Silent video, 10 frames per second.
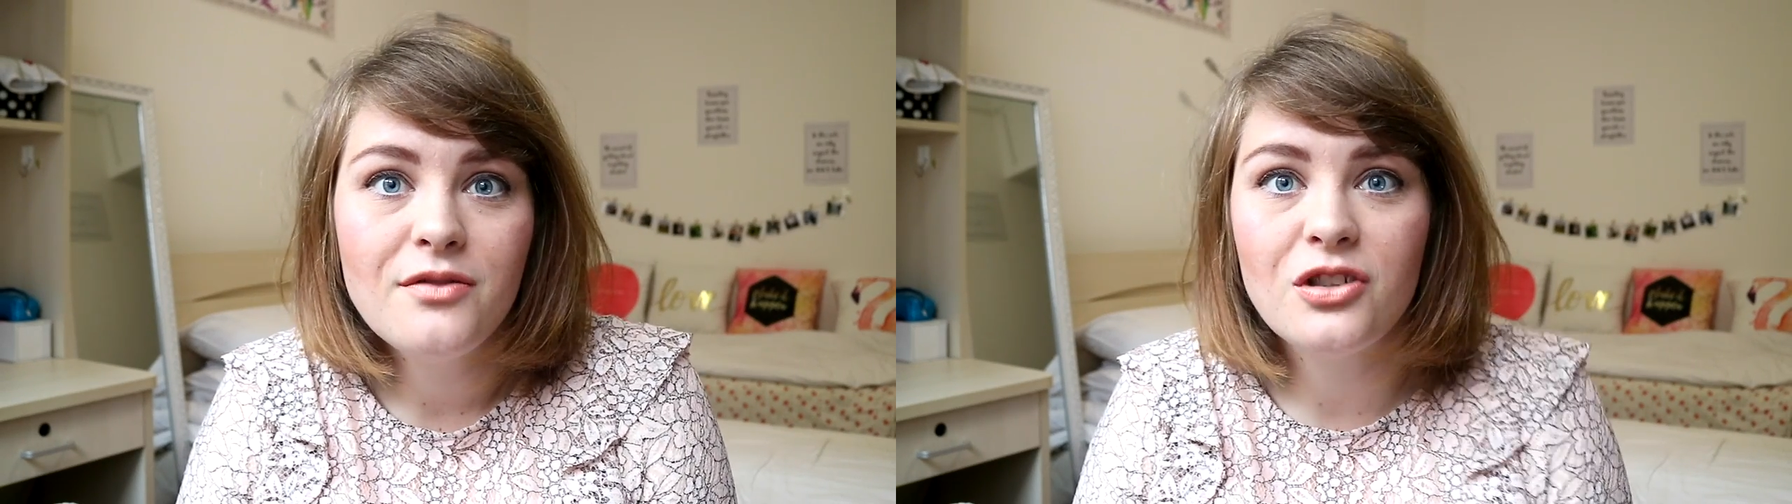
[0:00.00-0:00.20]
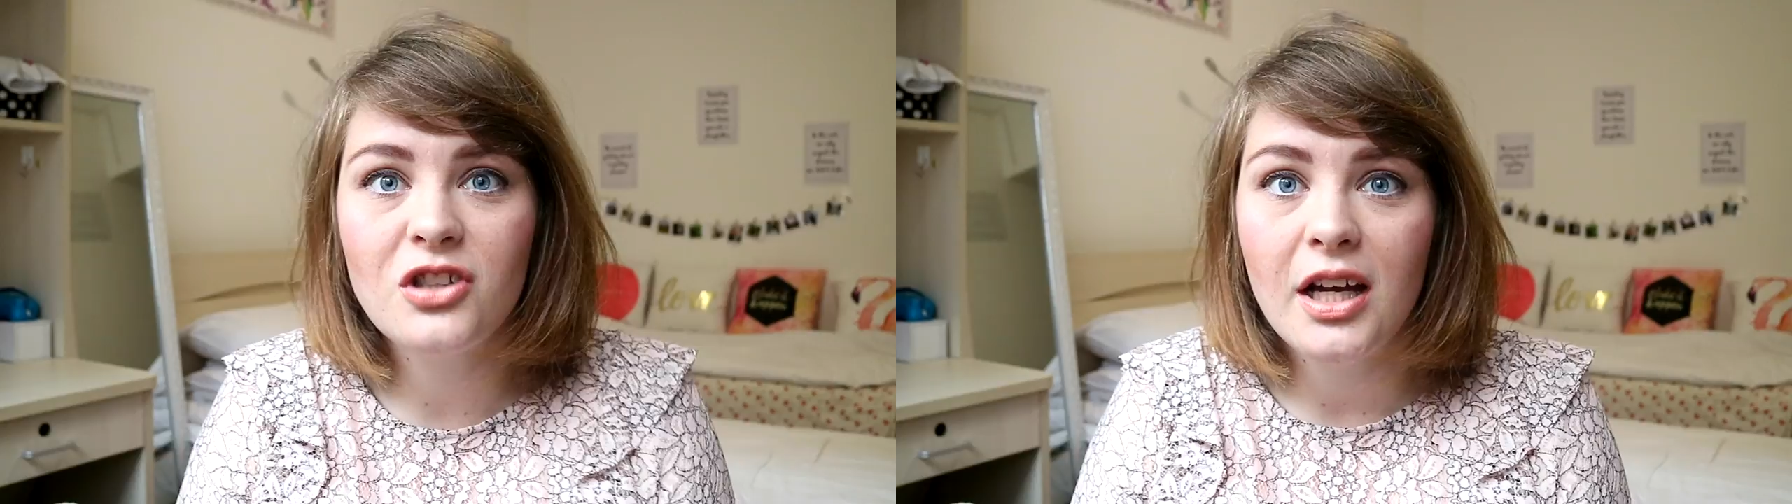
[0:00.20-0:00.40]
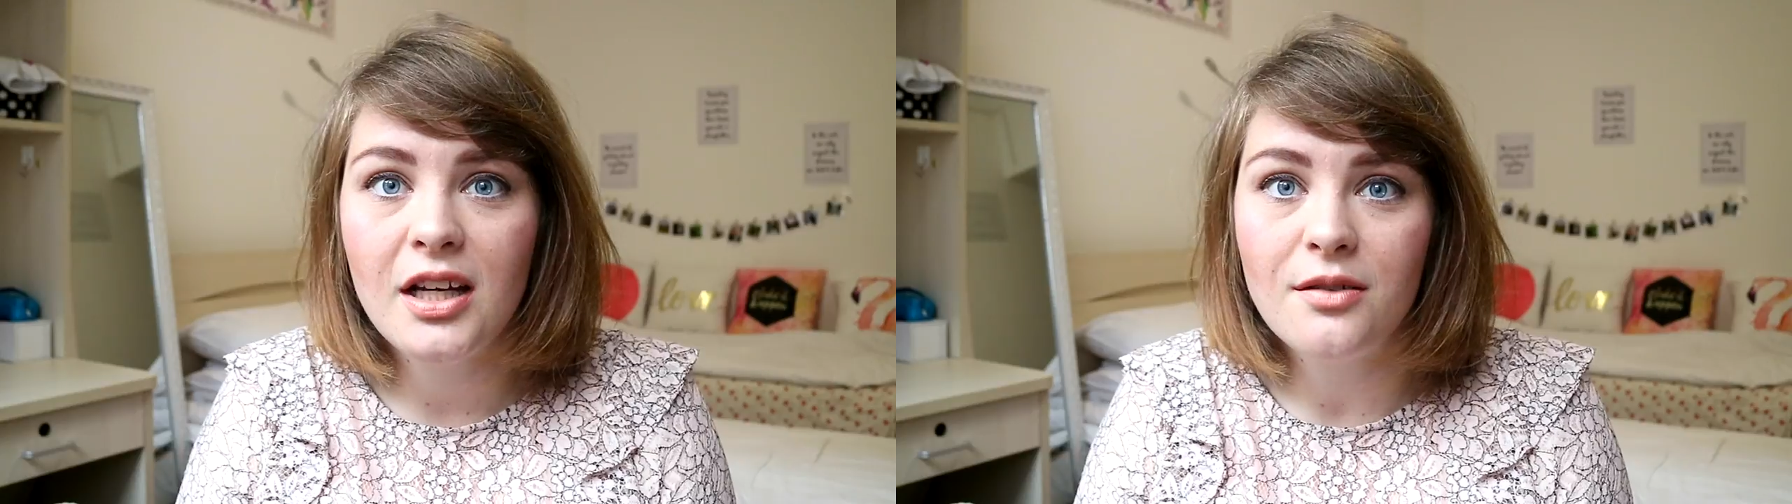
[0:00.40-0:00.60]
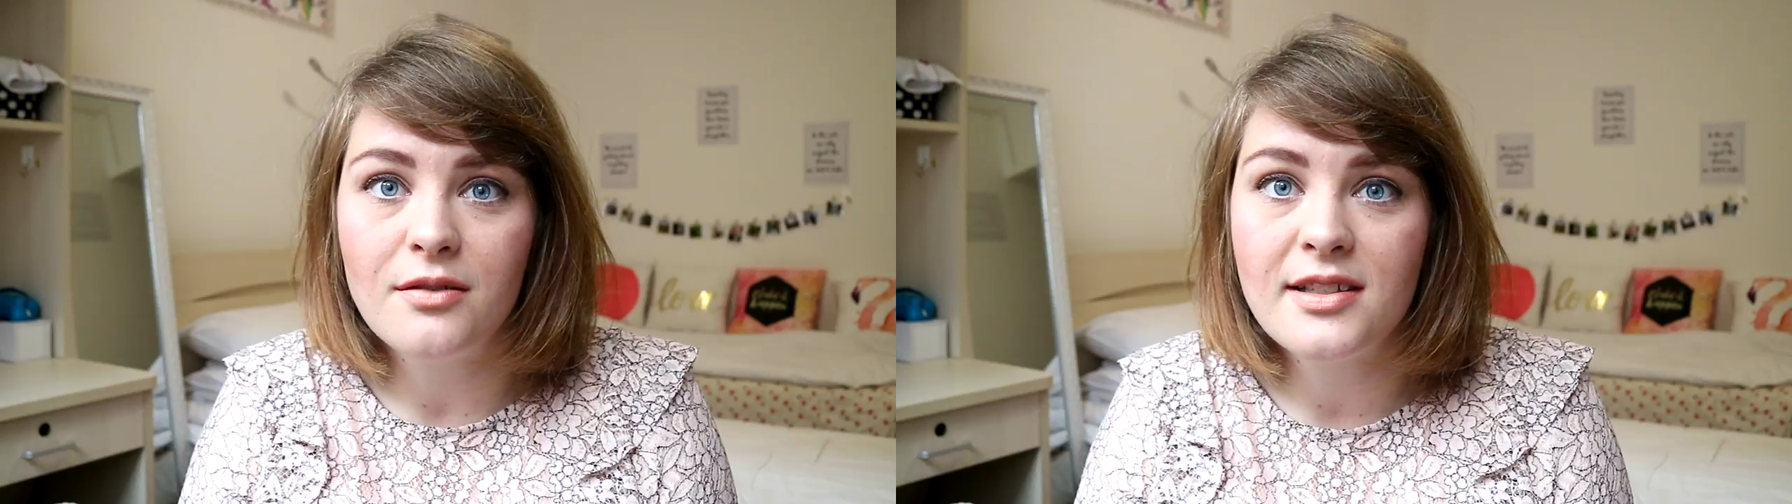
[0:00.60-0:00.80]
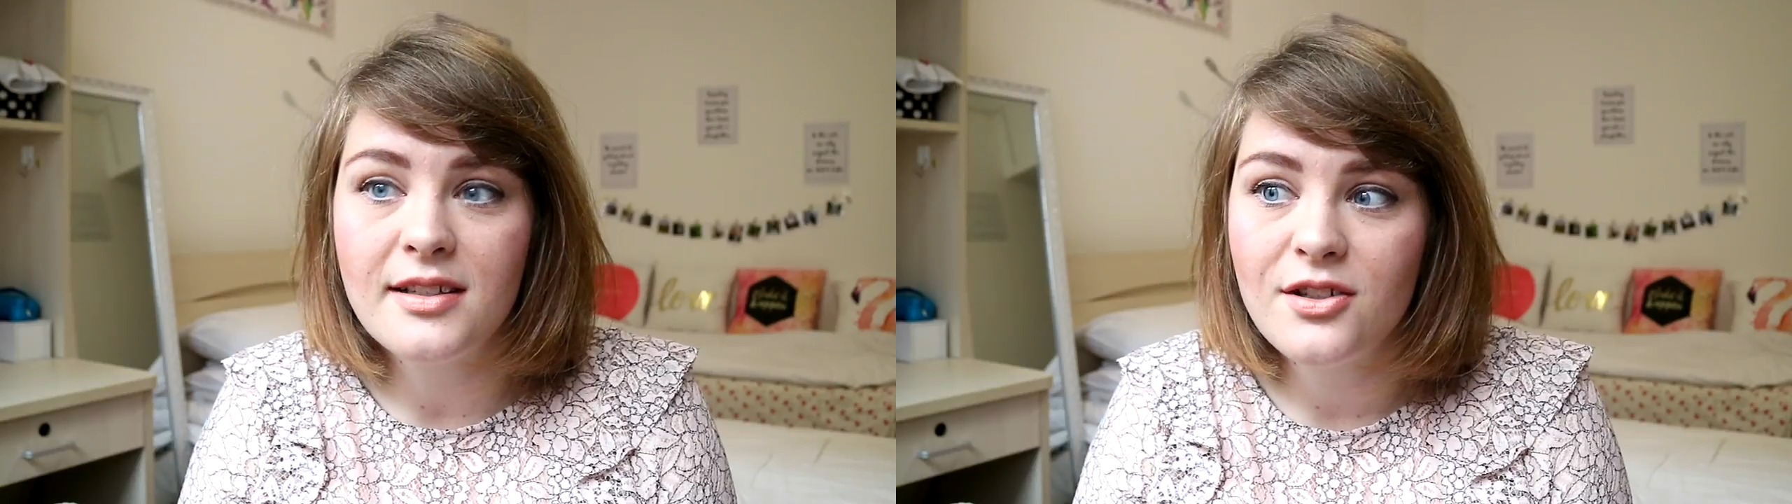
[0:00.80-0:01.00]
to China
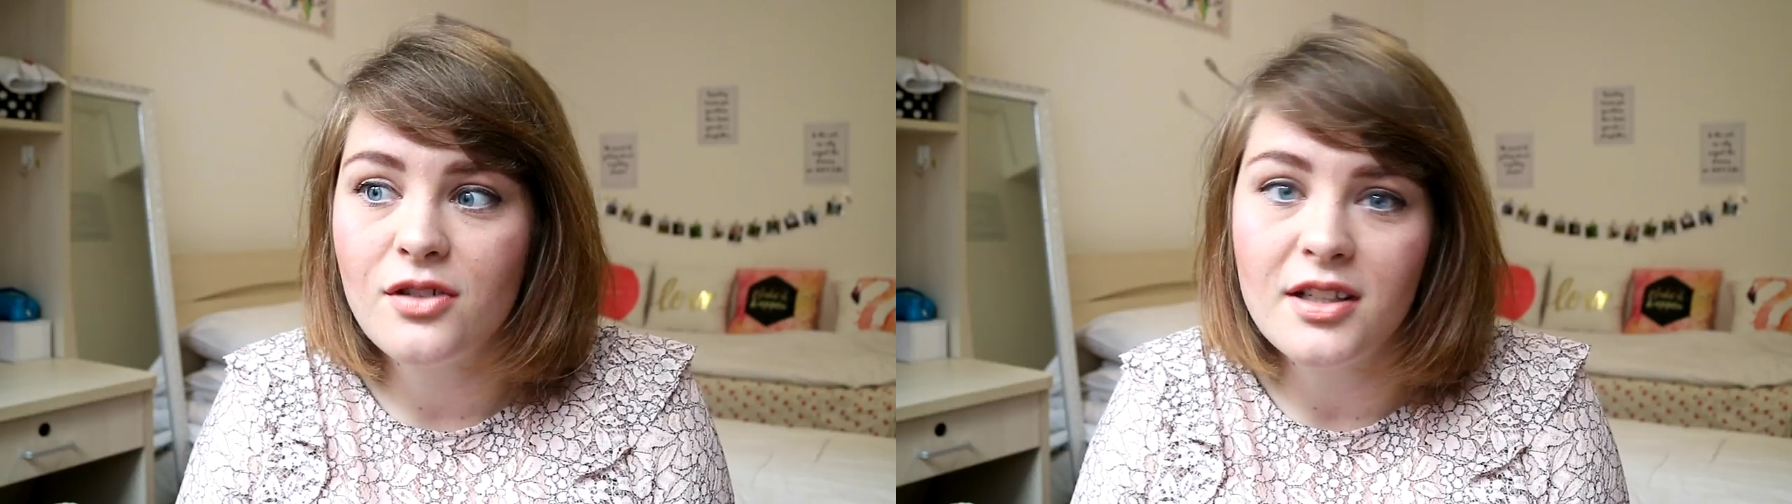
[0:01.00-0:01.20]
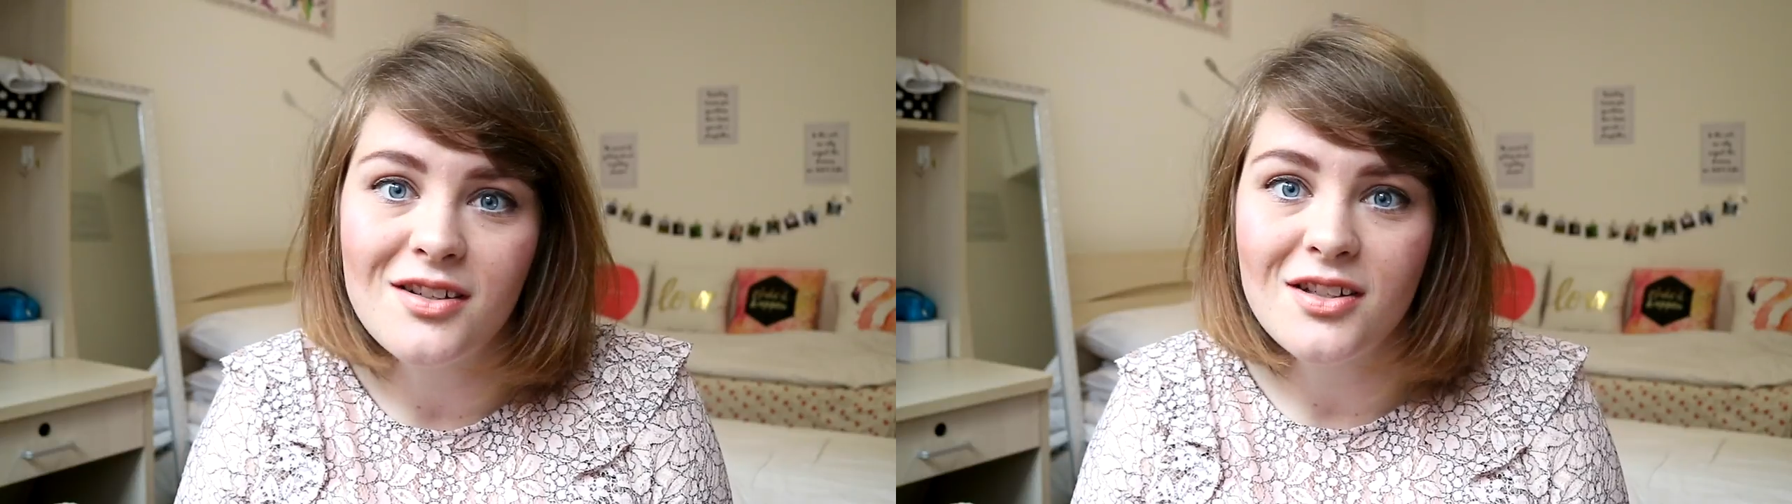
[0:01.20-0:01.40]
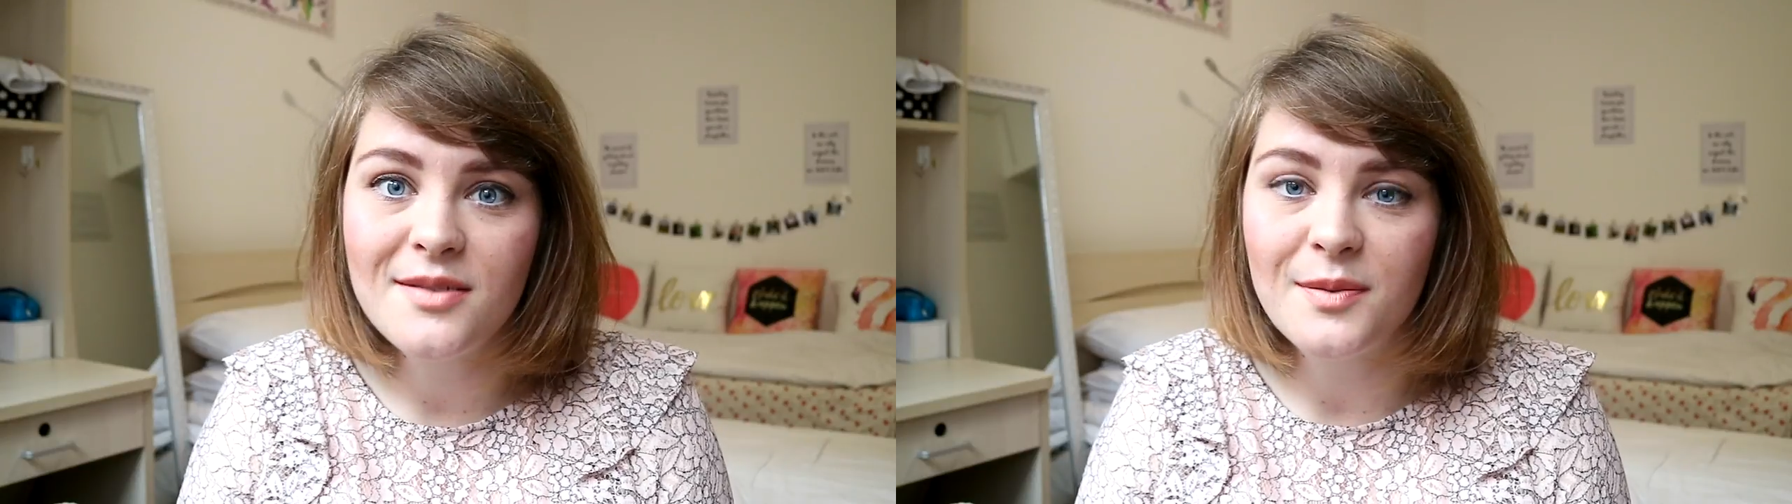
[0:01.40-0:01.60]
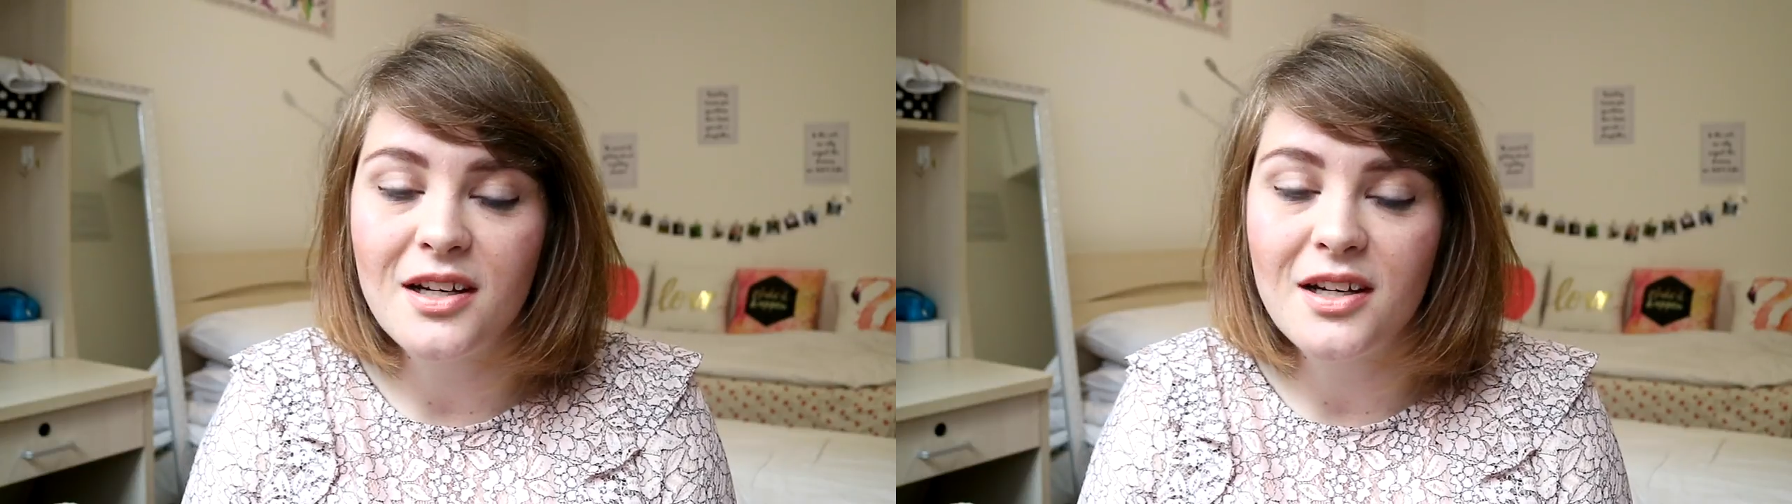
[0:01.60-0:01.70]
was literally just